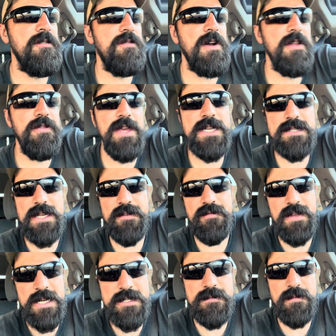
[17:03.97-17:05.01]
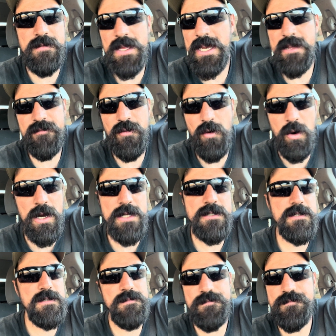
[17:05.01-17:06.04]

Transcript: fund things like thinning forests,